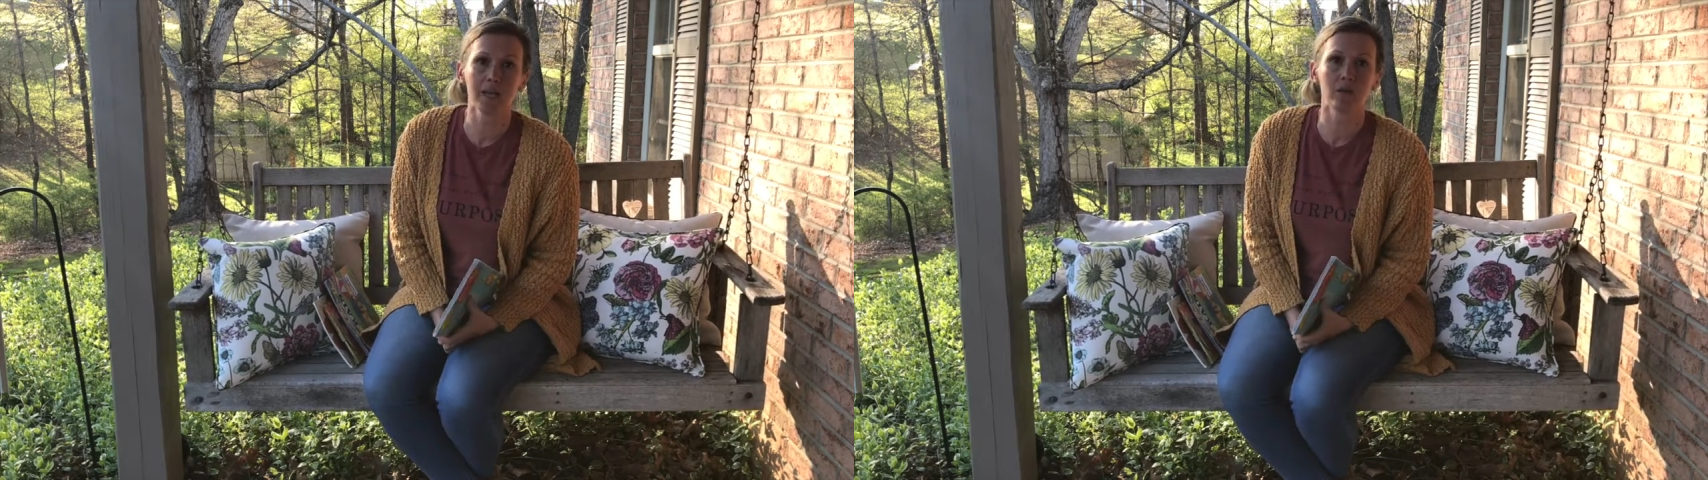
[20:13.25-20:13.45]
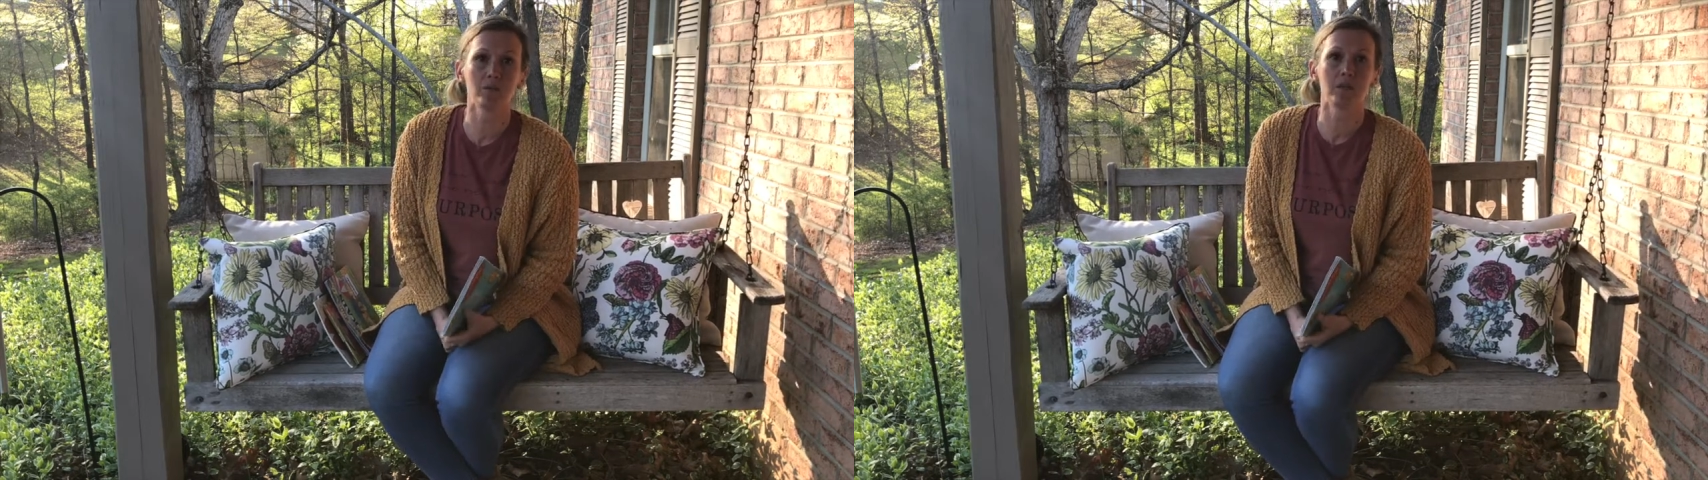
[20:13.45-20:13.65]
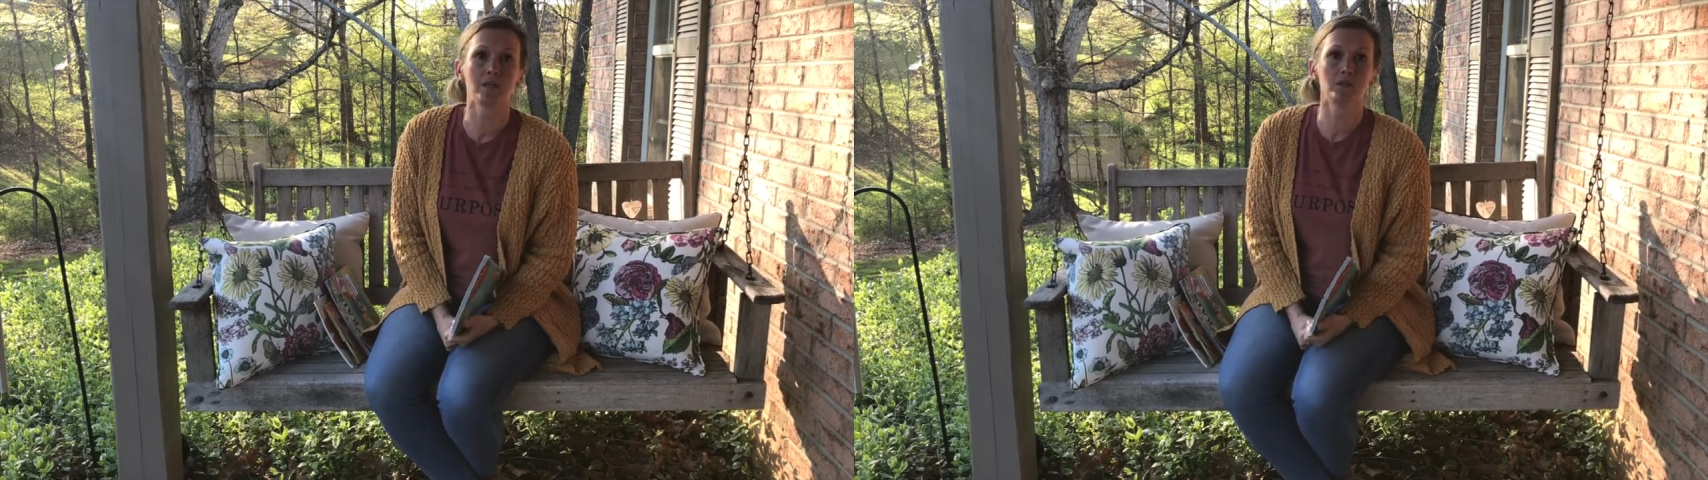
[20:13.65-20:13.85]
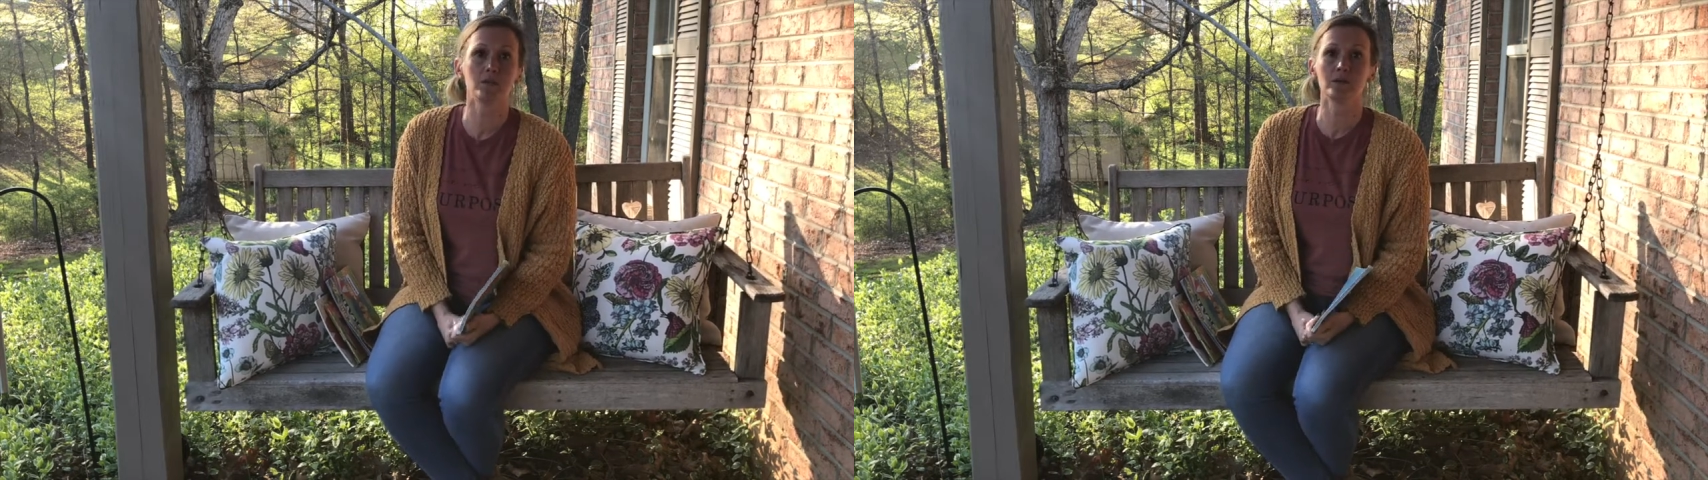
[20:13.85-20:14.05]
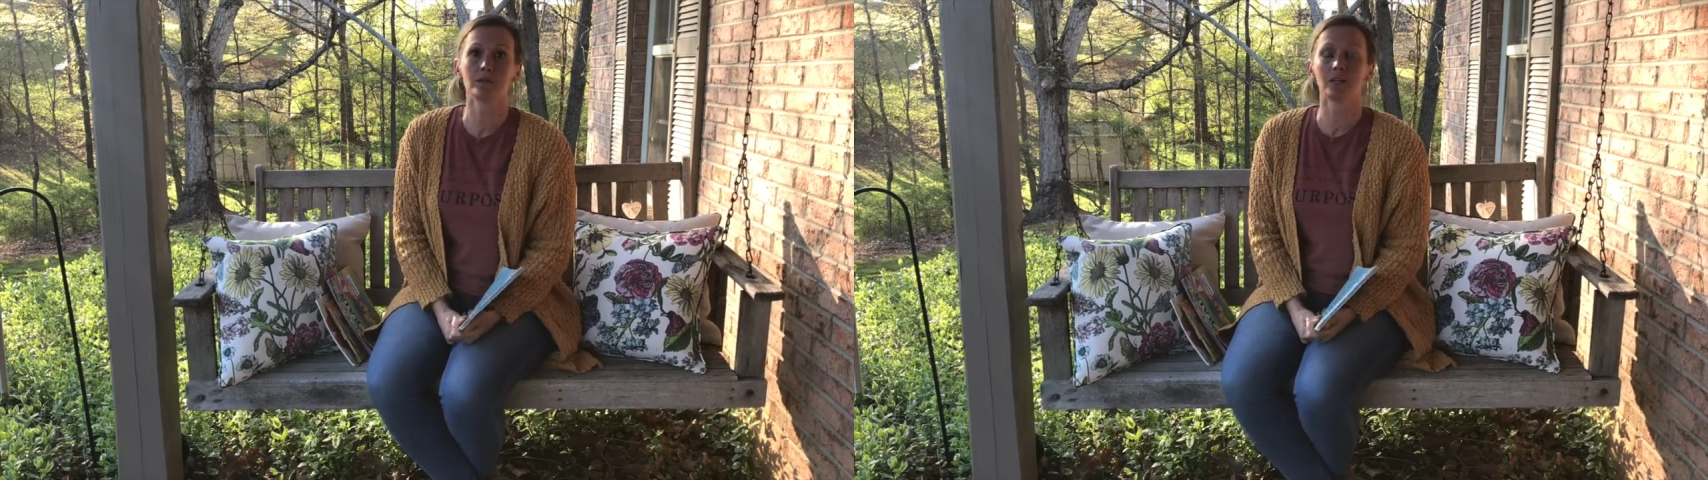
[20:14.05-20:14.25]
and
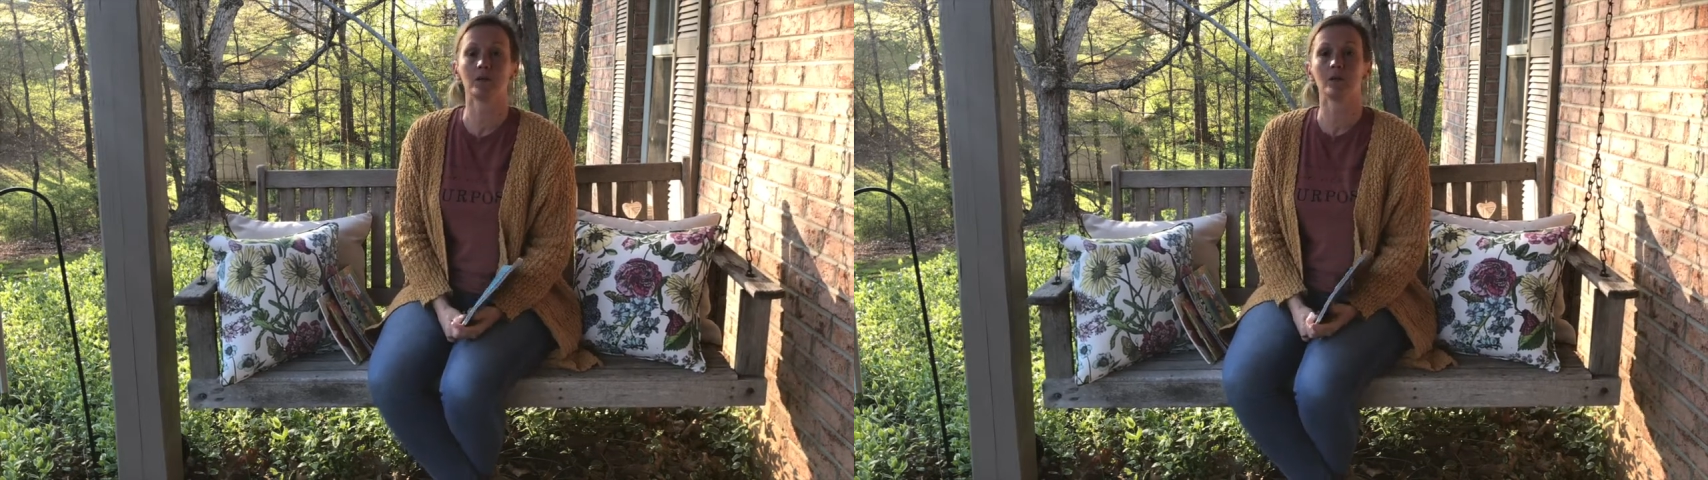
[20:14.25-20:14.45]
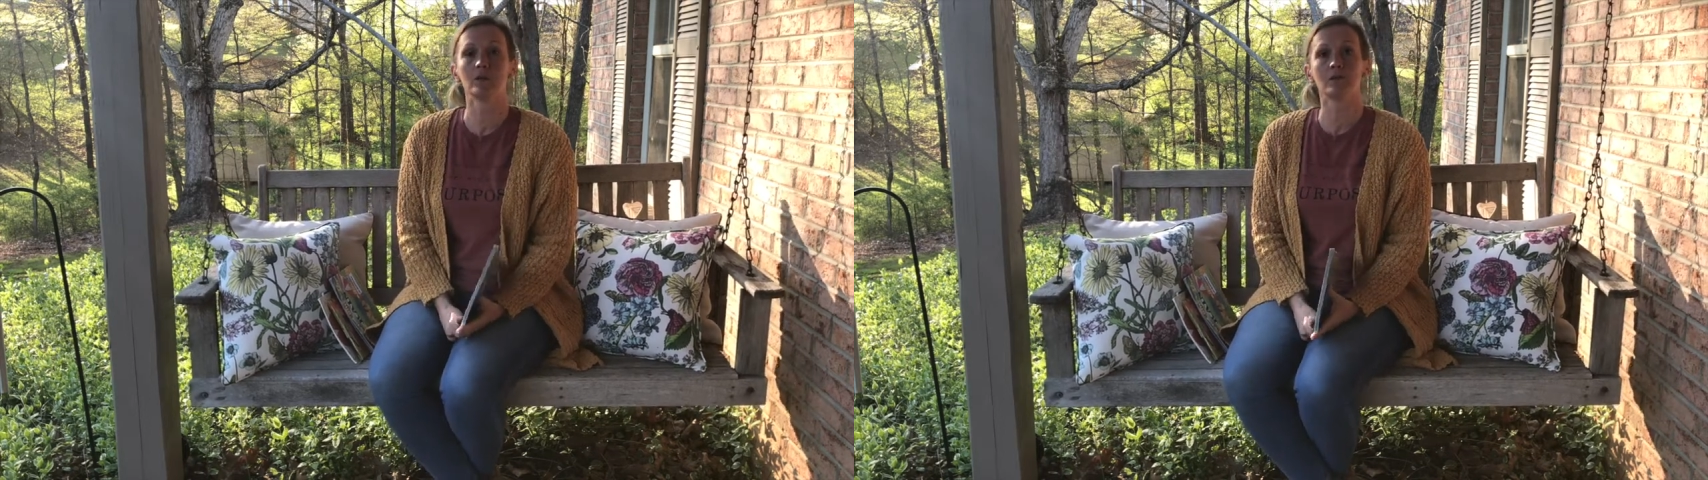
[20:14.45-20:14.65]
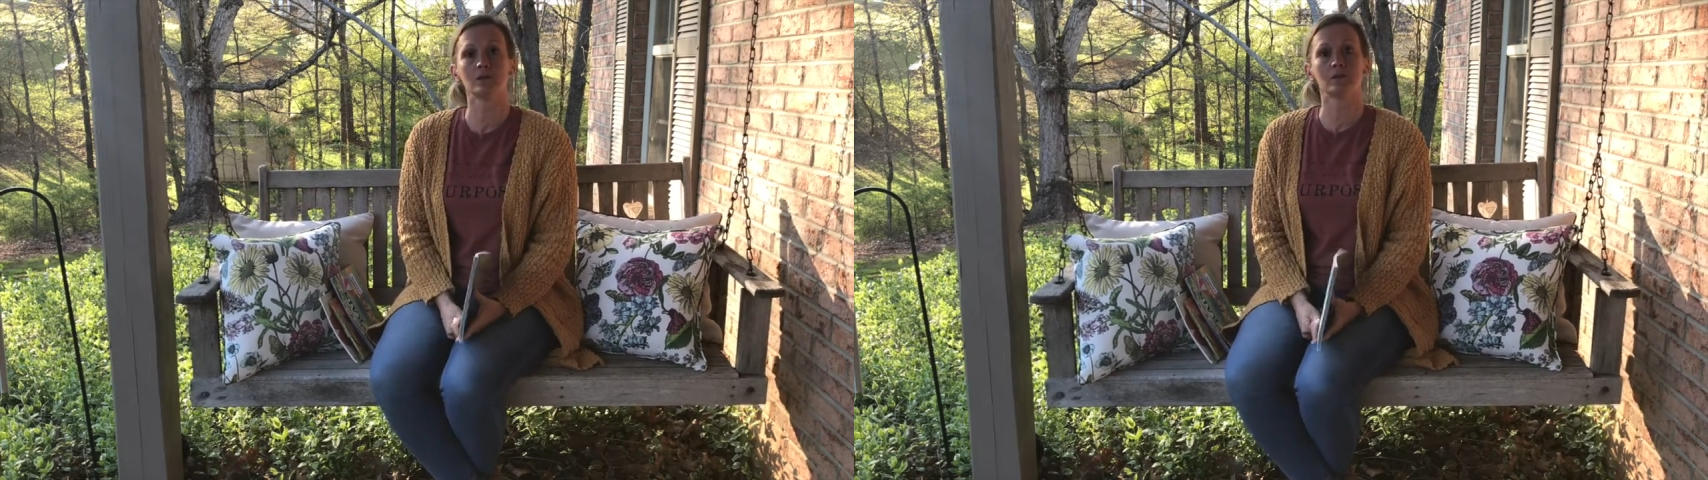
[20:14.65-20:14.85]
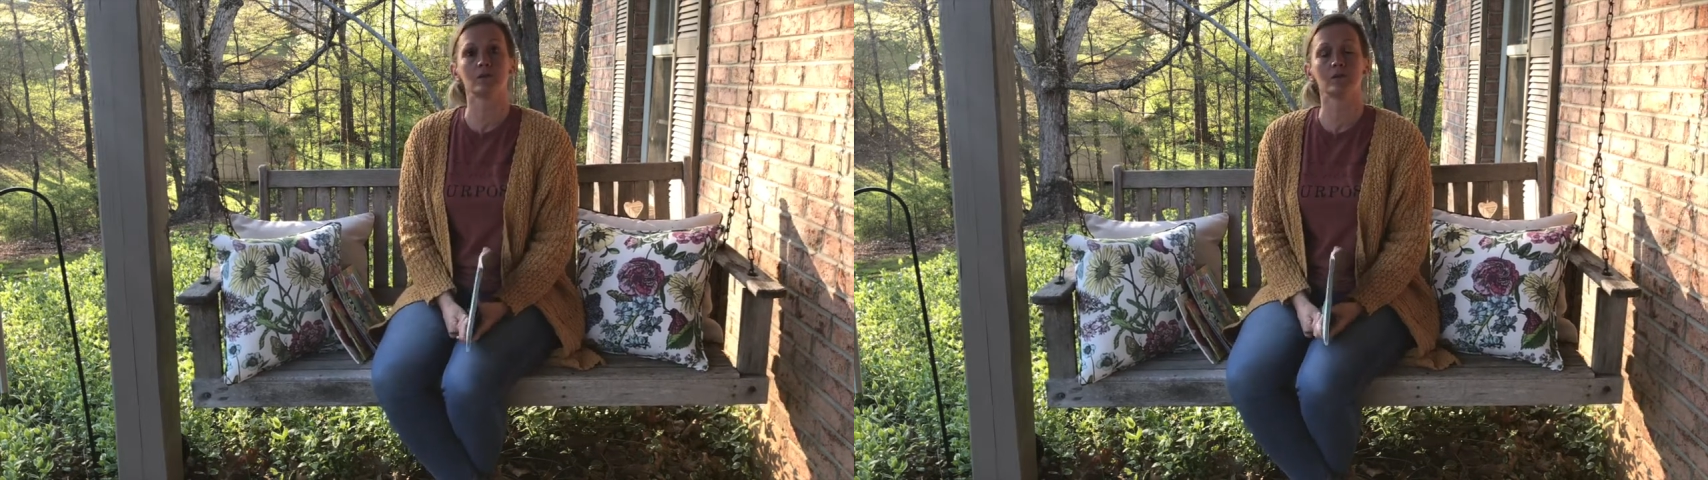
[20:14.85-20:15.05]
reduce and reuse and